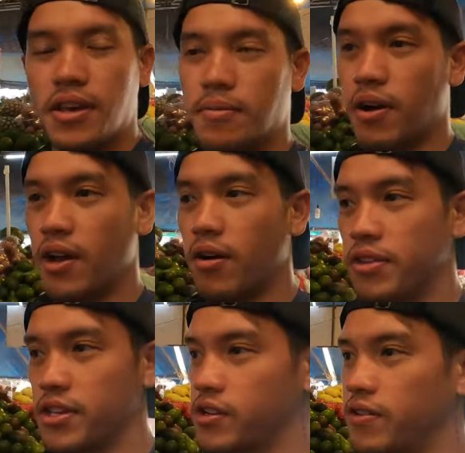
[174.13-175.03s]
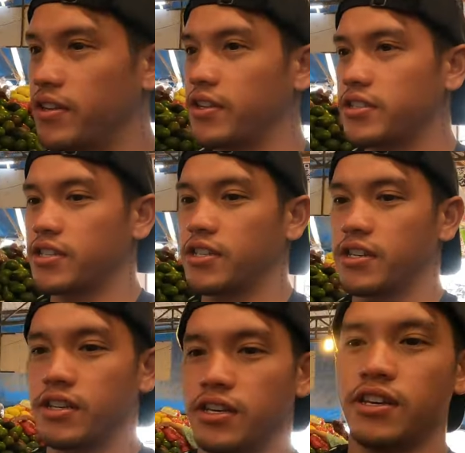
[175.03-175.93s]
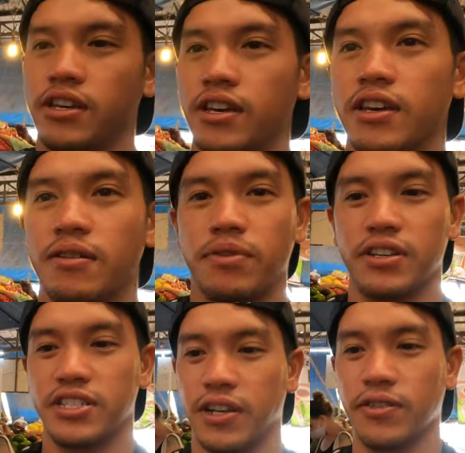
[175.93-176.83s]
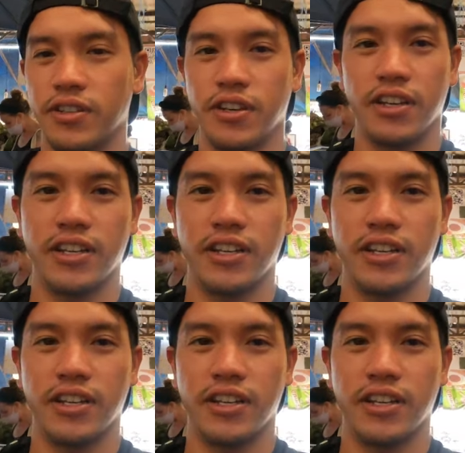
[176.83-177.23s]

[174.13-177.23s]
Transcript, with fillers: and buy all the ingredients. But check out the cooking